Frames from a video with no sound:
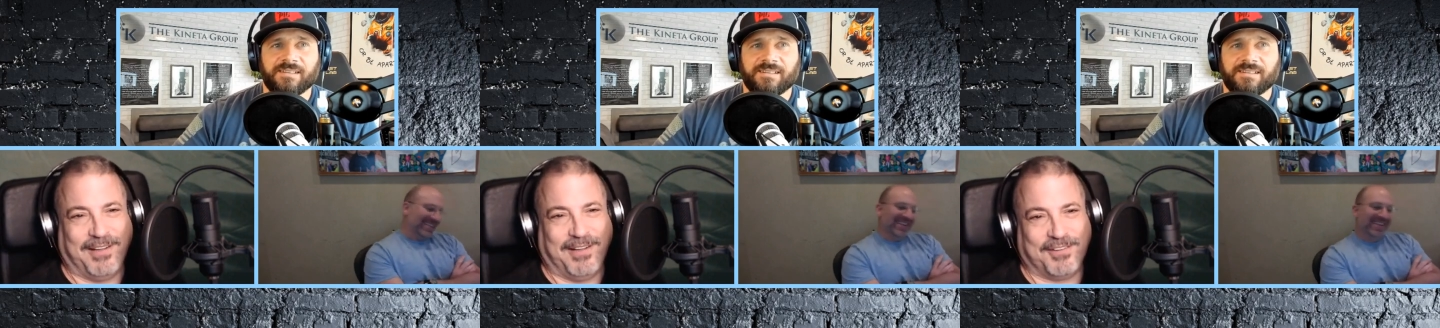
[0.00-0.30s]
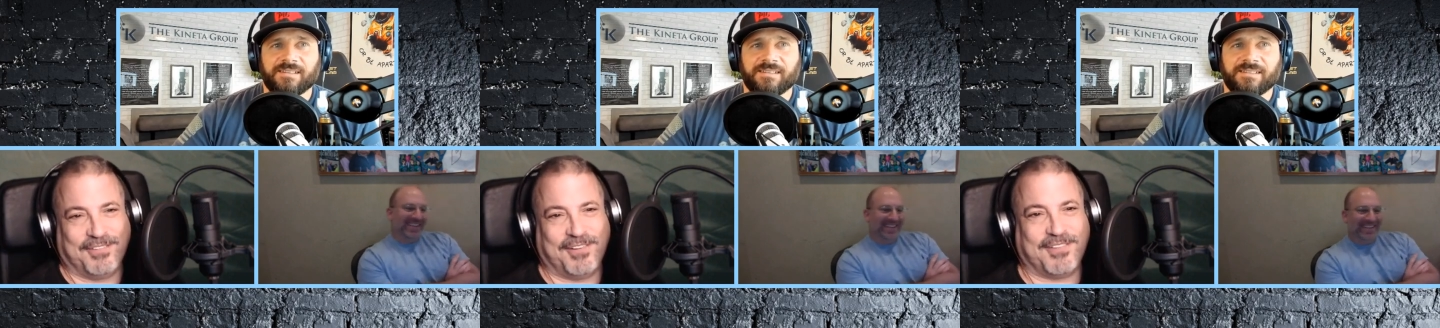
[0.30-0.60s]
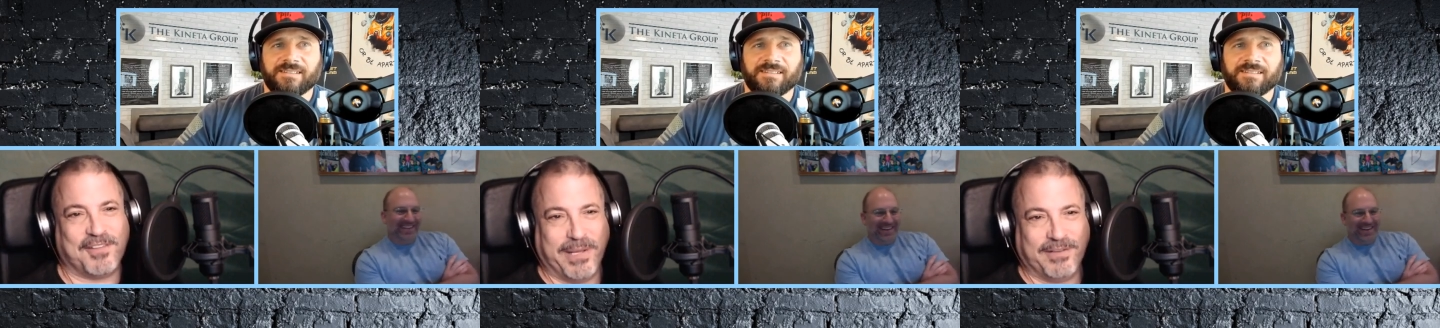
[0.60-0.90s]
Speaker 1: It just doesn't
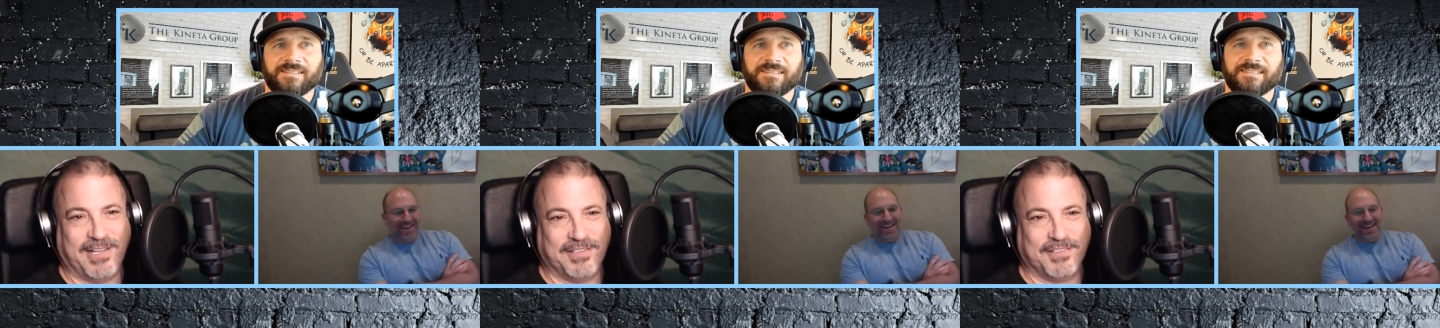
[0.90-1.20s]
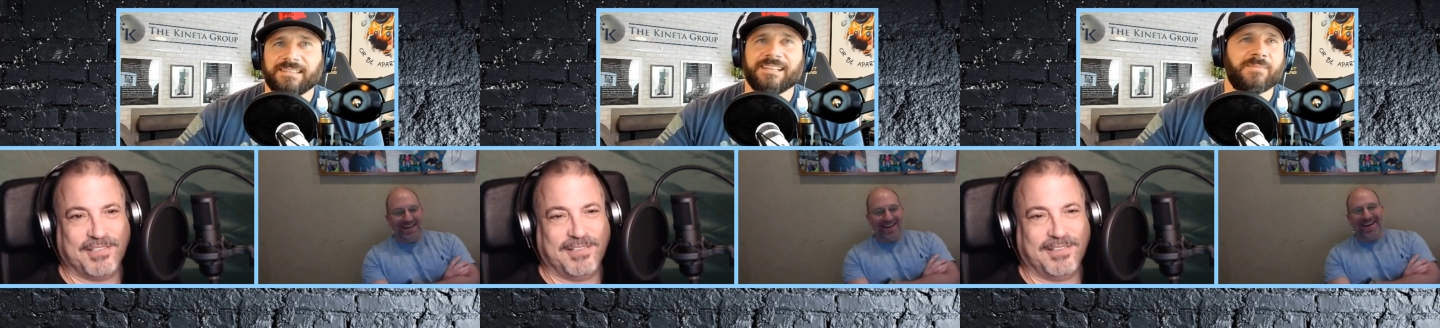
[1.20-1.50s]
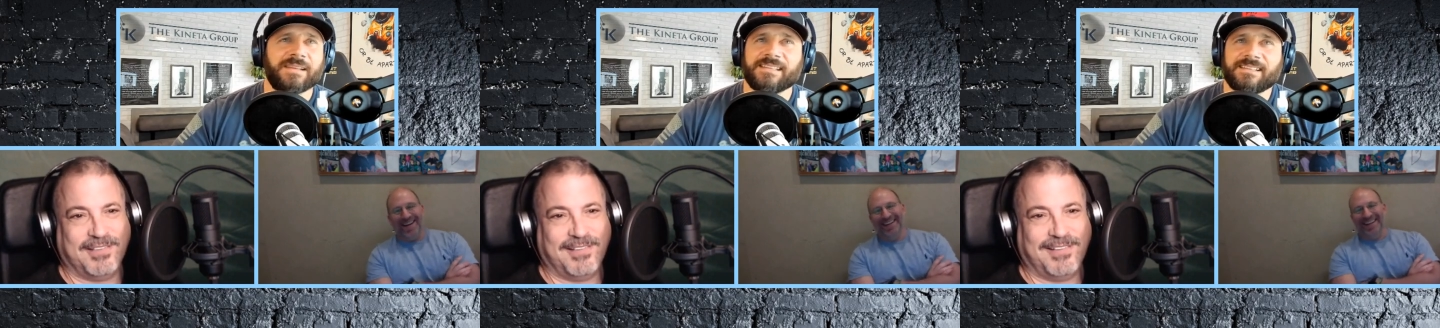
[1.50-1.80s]
make sense.
Speaker 2: It doesn't
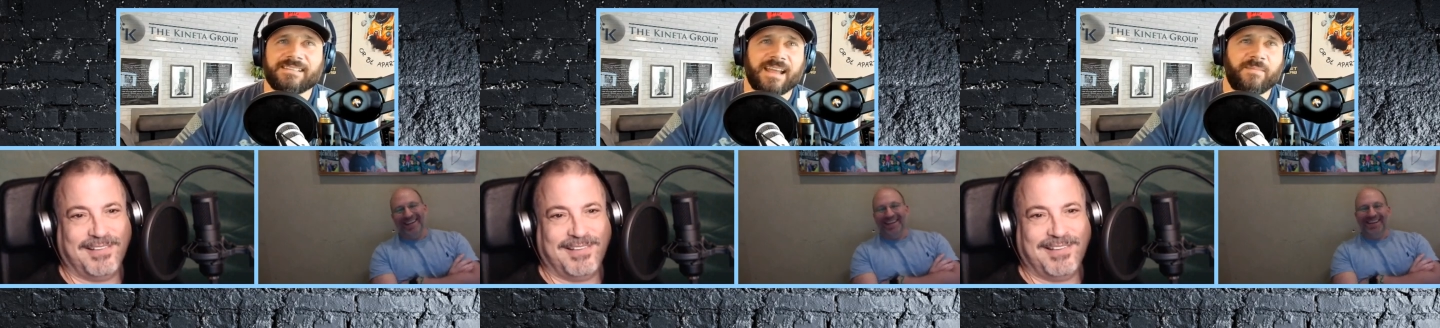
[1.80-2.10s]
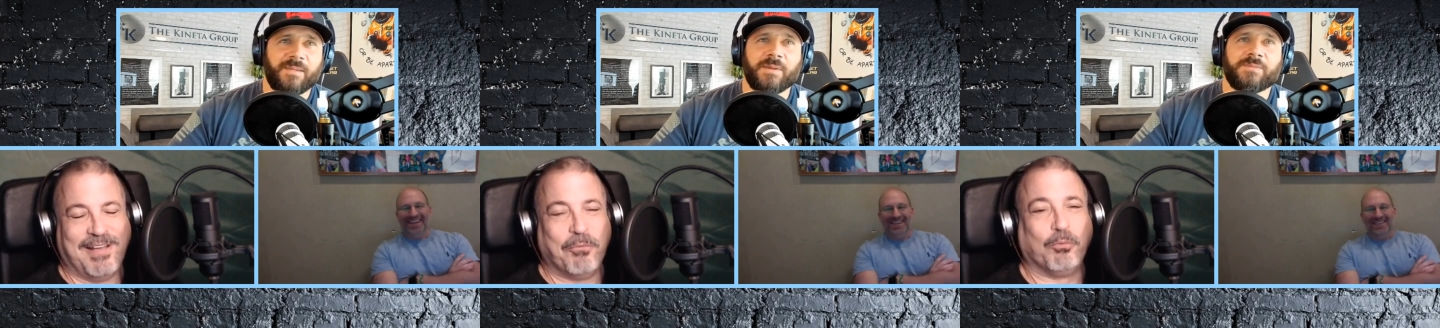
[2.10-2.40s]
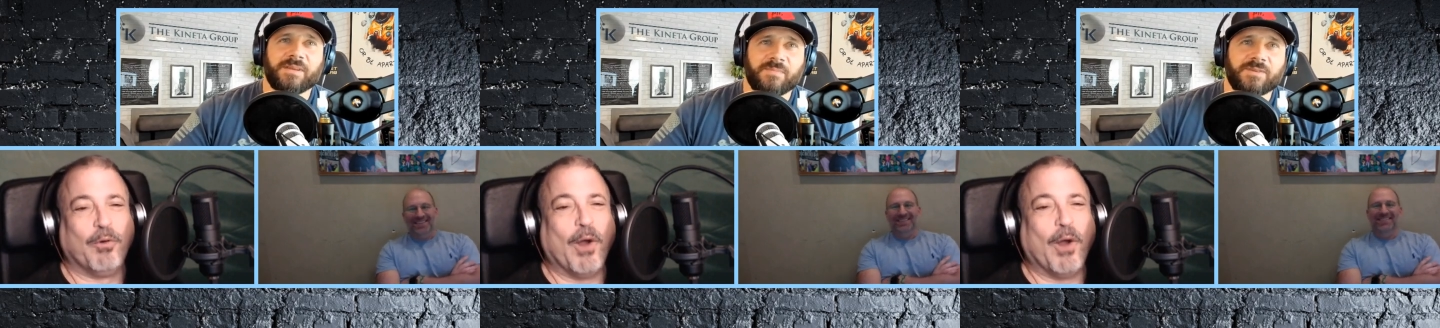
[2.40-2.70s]
make sense. Yeah. It makes,
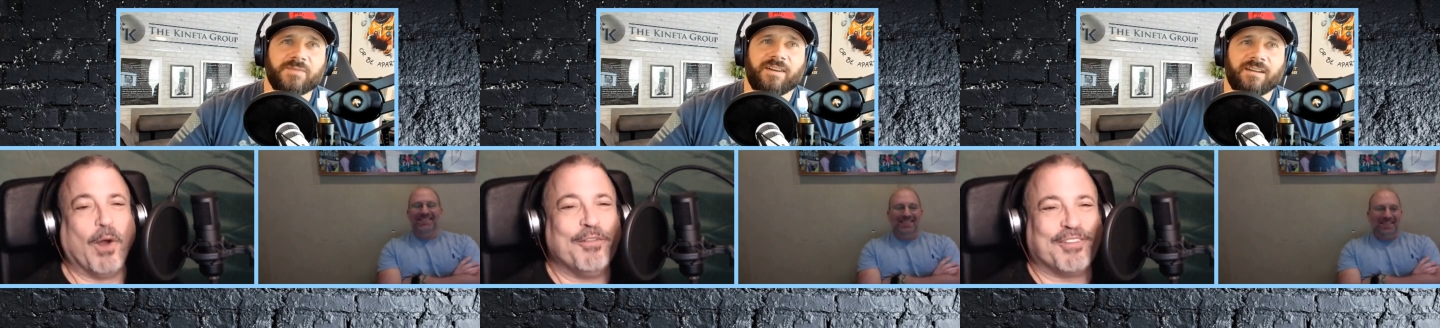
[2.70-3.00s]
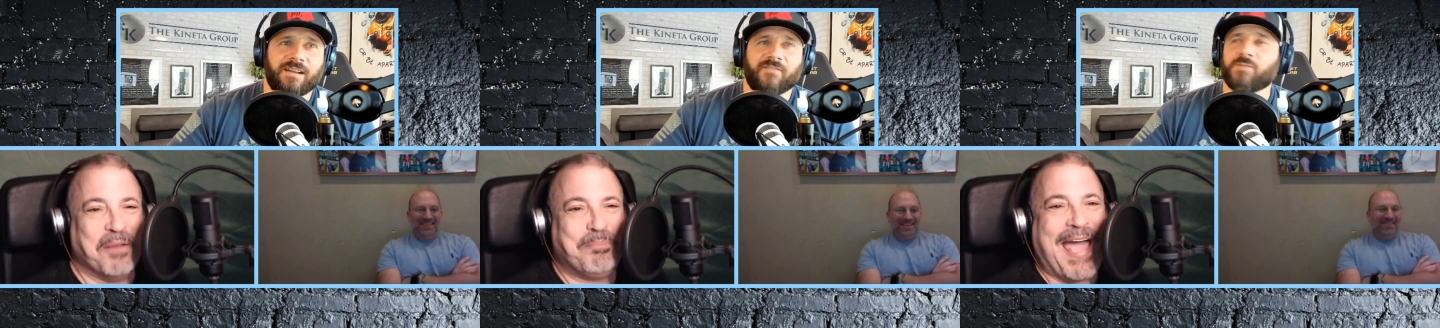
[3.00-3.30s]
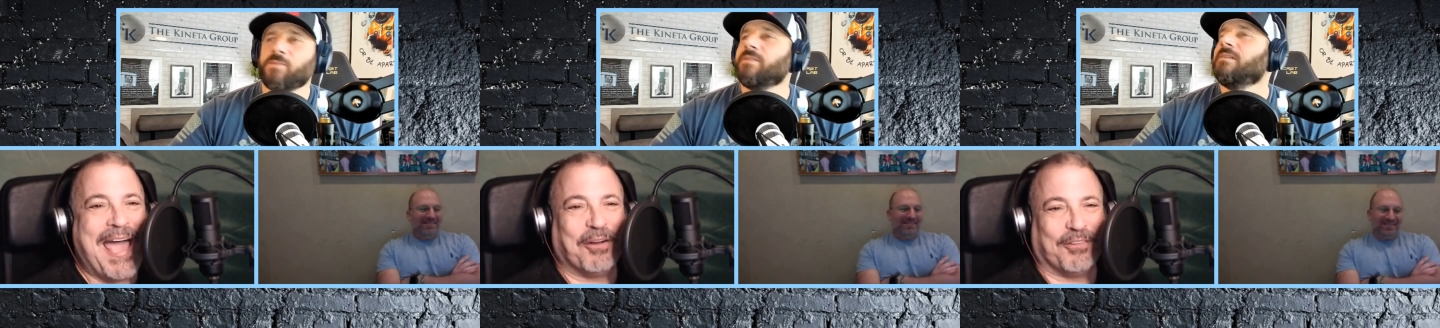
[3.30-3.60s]
makes Rosen and
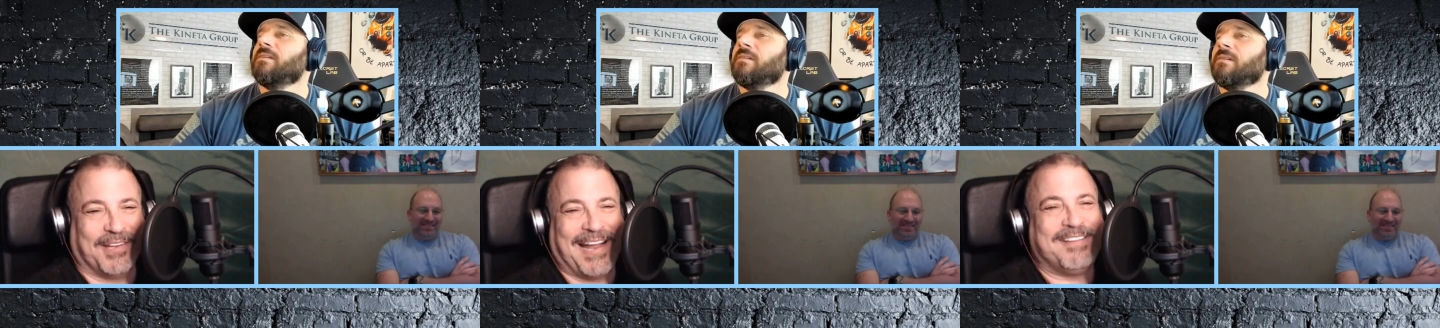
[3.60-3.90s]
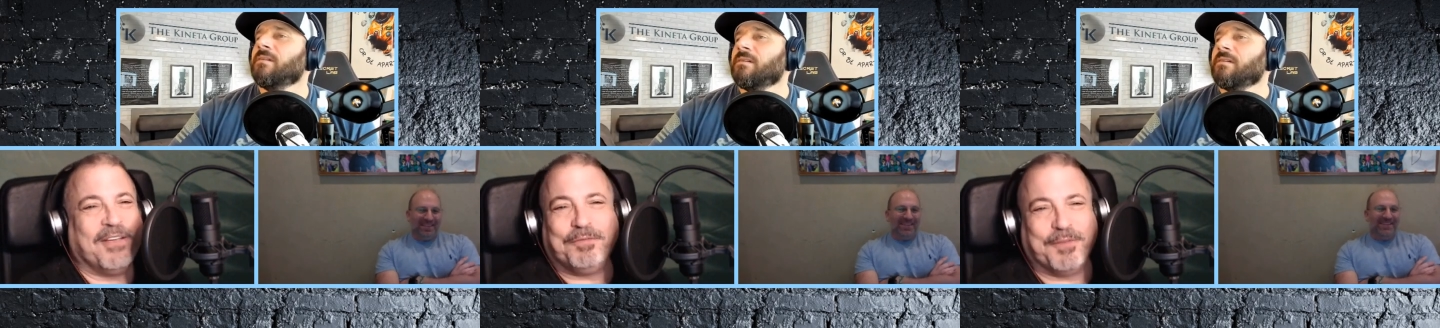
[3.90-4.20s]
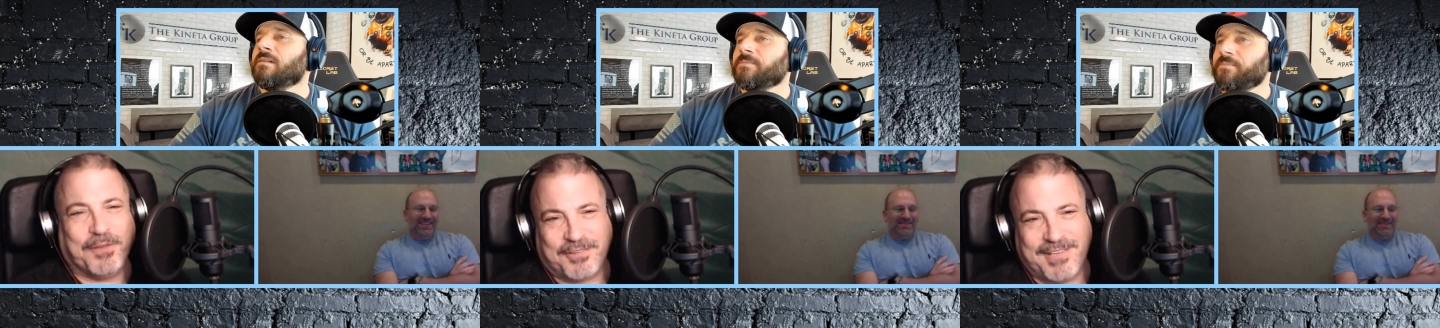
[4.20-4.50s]
Speaker 1: Patterson. I'd kill for
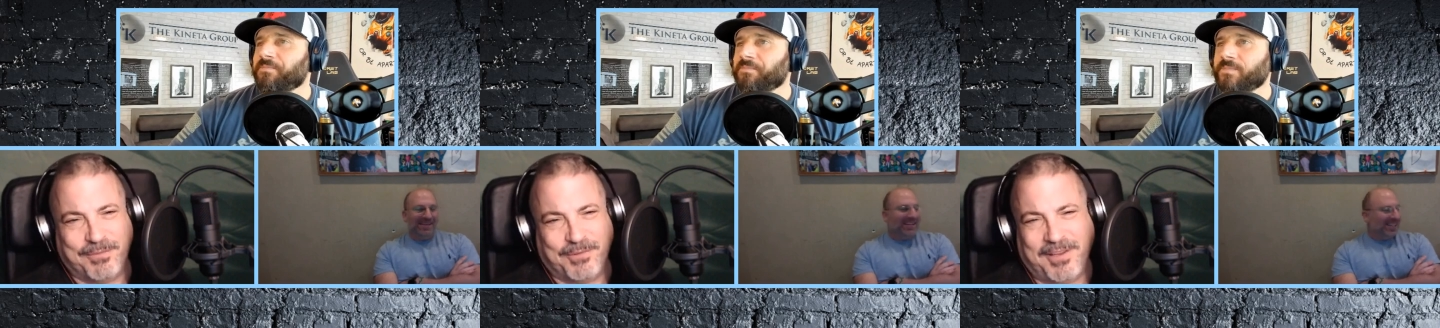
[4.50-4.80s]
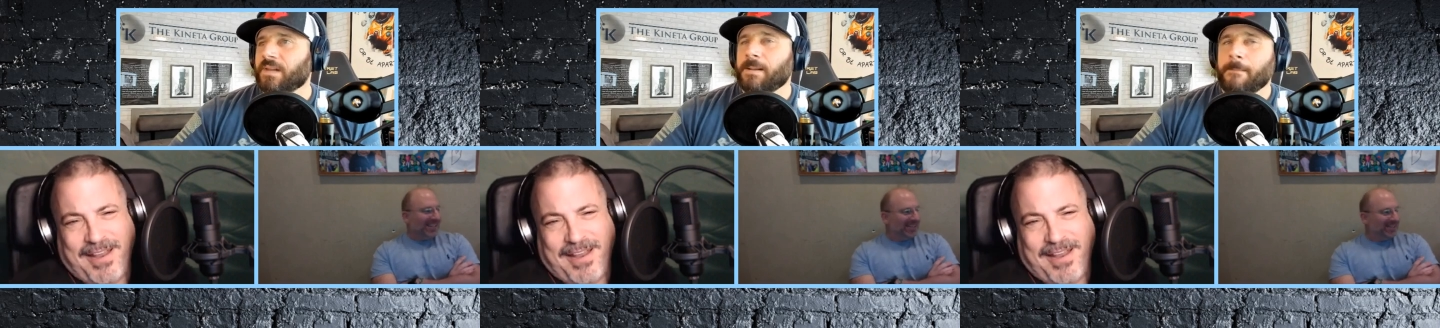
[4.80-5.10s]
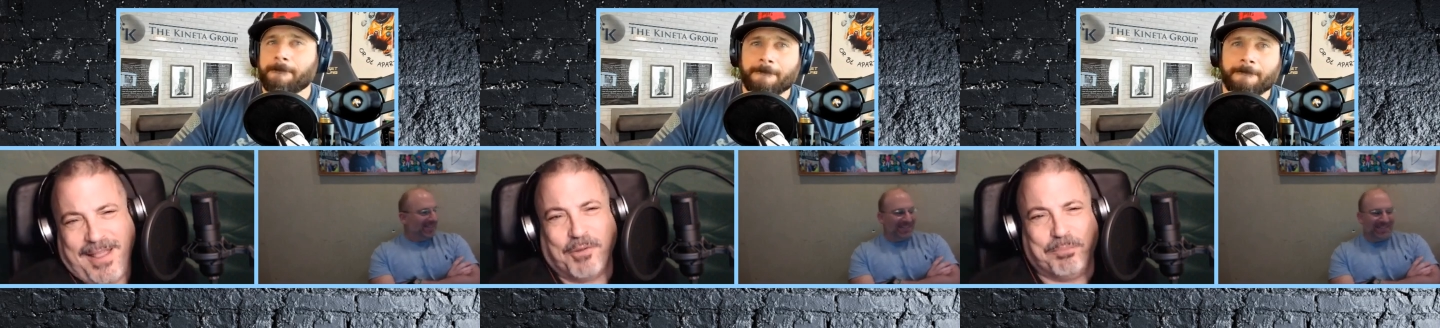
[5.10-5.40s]
those names. Their names
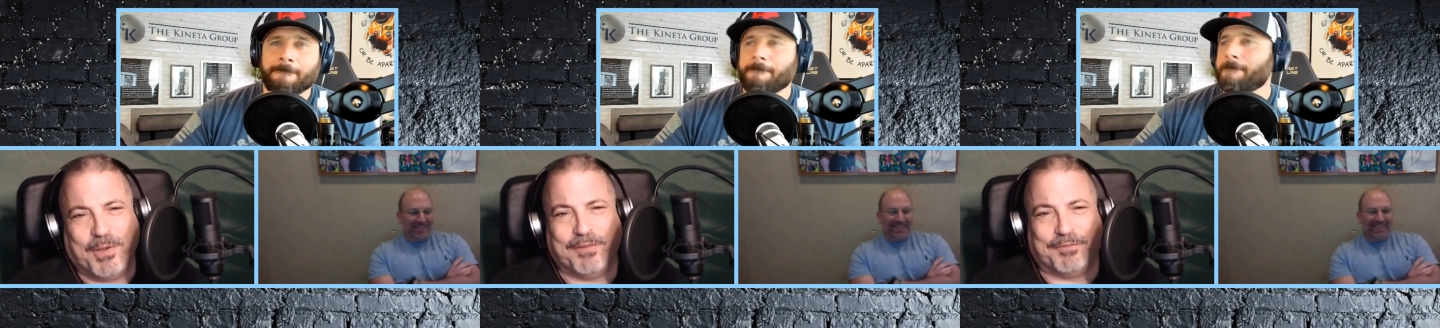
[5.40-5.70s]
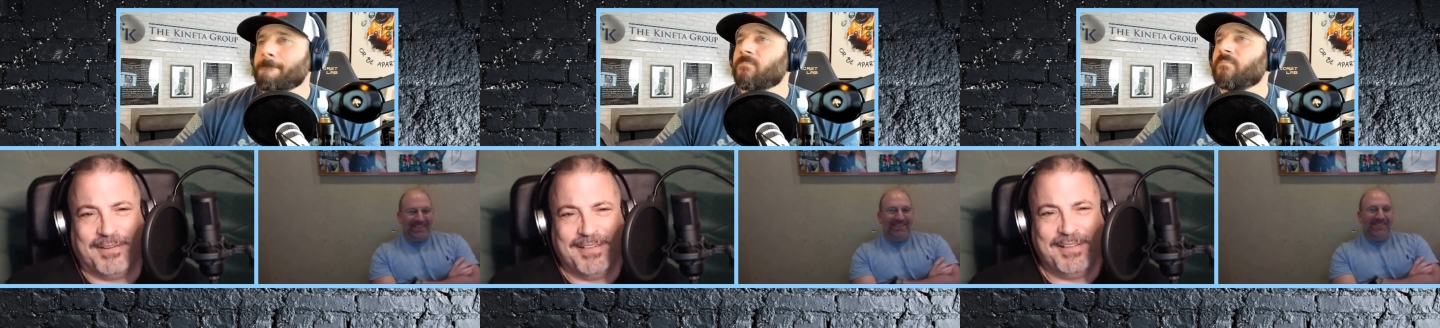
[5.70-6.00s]
are beautiful.